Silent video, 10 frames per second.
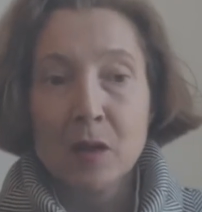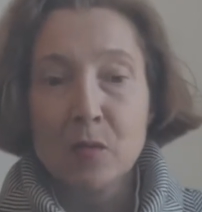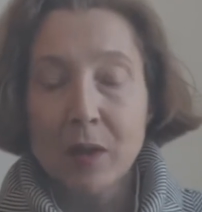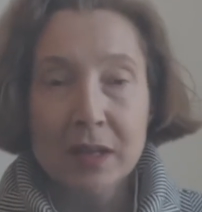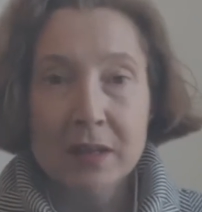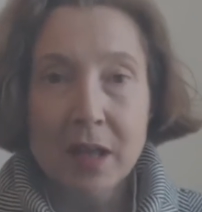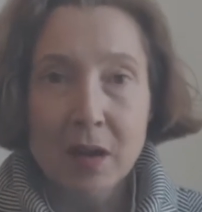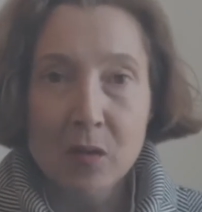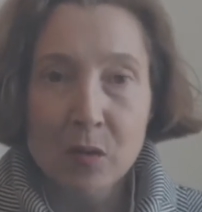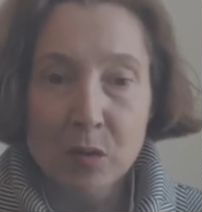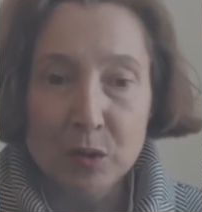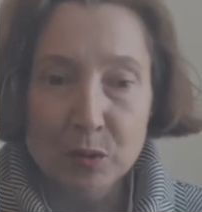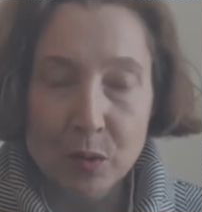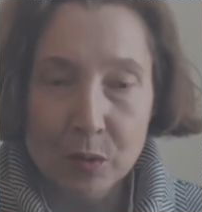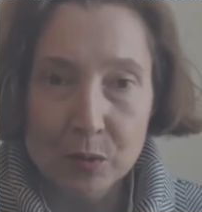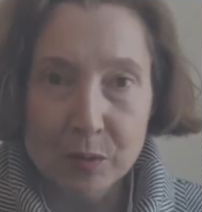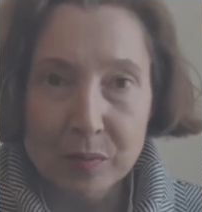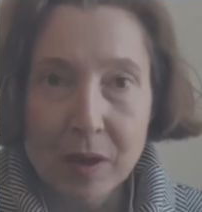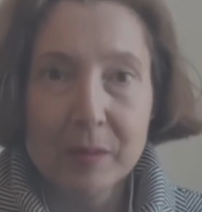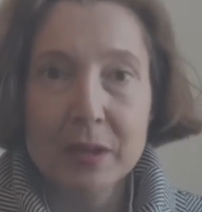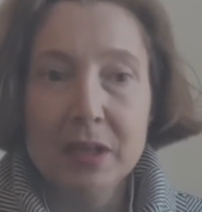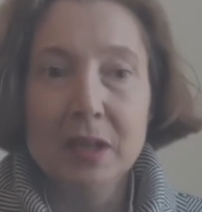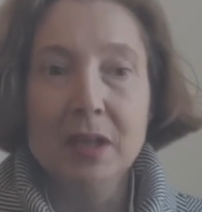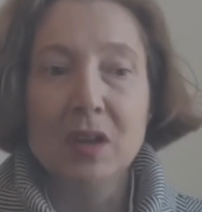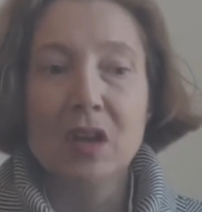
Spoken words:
Right now, you own a property